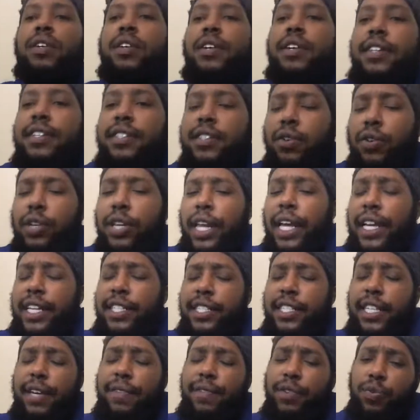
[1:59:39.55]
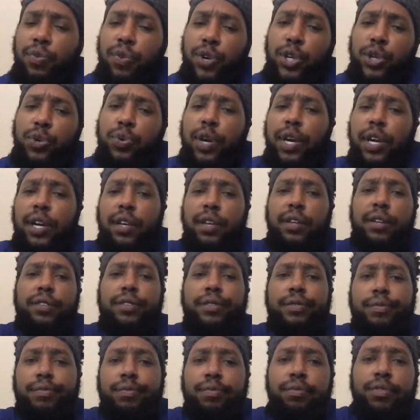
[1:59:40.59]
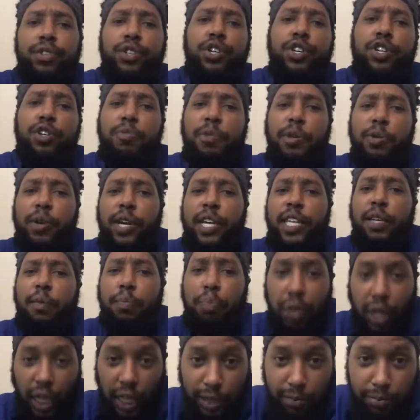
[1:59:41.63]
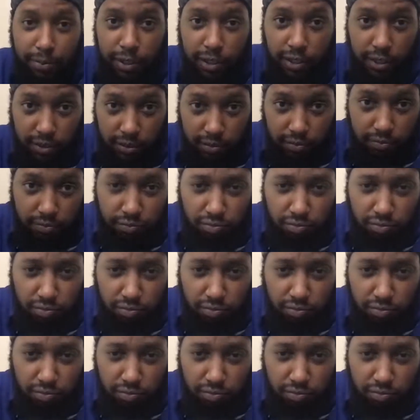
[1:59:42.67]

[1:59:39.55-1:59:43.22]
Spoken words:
There's only like 7 where you at. Shouldn't you be reading the playbook?